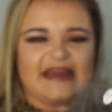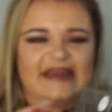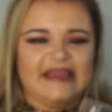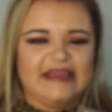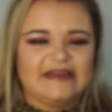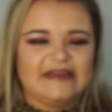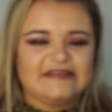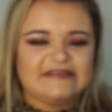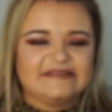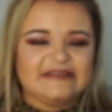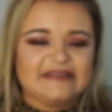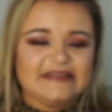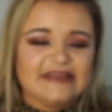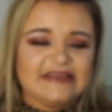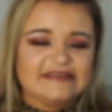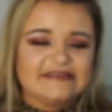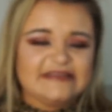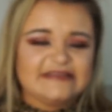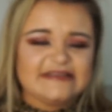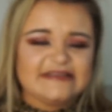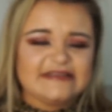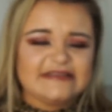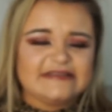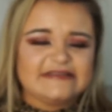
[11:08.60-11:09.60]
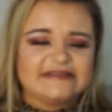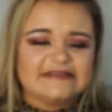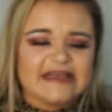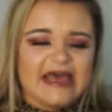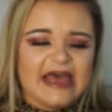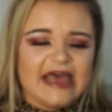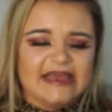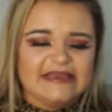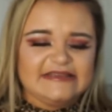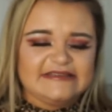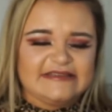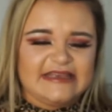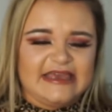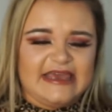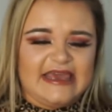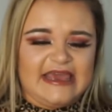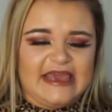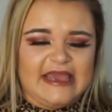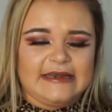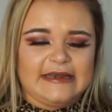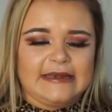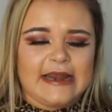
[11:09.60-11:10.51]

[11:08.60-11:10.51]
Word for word: it. So this is in the size K.